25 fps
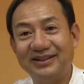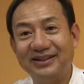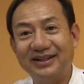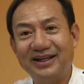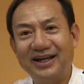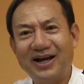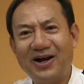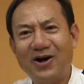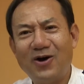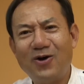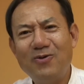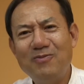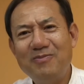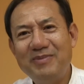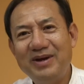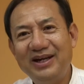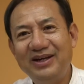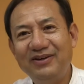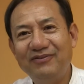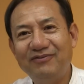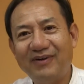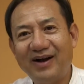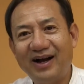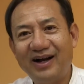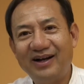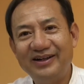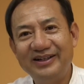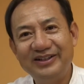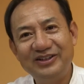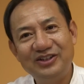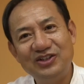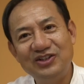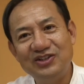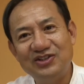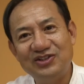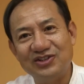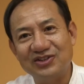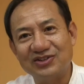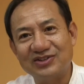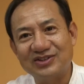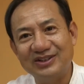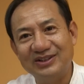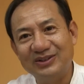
How many violin teachers